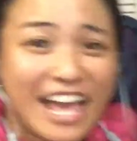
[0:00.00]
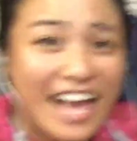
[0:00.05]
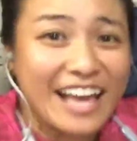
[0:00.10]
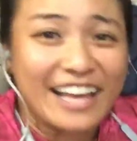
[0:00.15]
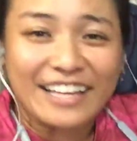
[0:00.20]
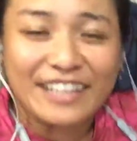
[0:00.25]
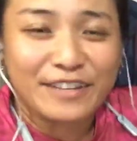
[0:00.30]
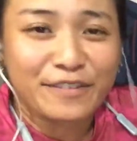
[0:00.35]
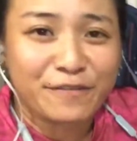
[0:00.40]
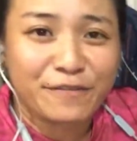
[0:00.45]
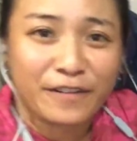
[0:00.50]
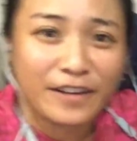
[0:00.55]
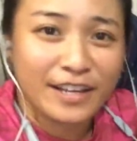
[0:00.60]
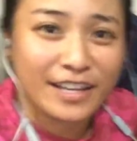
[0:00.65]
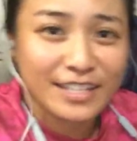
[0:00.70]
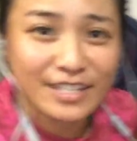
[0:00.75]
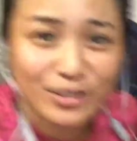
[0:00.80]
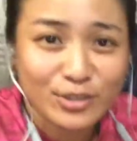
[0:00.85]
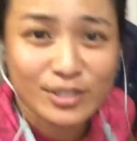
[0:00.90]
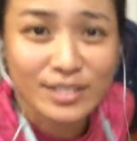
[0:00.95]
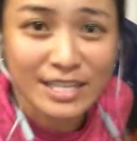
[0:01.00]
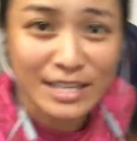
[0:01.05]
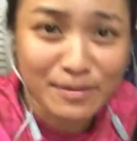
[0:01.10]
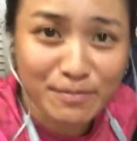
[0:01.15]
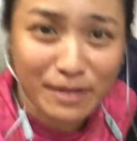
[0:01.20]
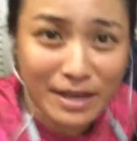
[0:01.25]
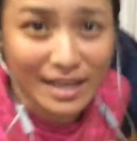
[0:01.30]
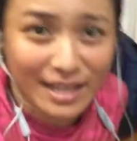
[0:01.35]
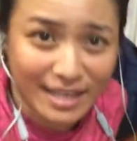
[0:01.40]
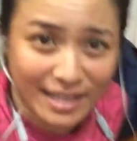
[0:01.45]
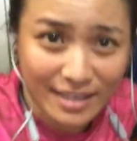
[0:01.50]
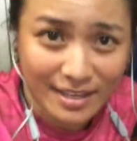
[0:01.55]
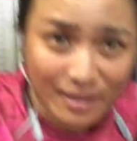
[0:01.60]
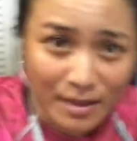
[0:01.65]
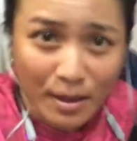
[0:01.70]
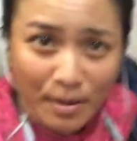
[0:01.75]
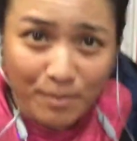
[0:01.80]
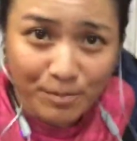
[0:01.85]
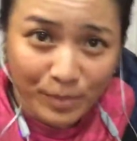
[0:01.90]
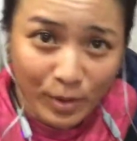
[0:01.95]
yeah, if you see my
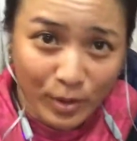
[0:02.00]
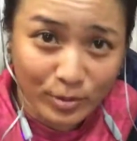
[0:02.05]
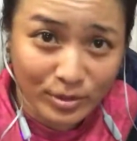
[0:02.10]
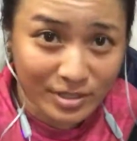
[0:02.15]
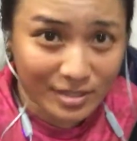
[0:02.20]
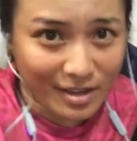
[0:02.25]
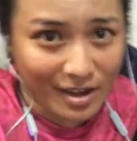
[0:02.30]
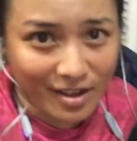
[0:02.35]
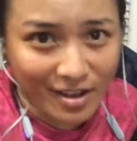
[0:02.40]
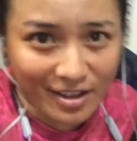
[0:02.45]
post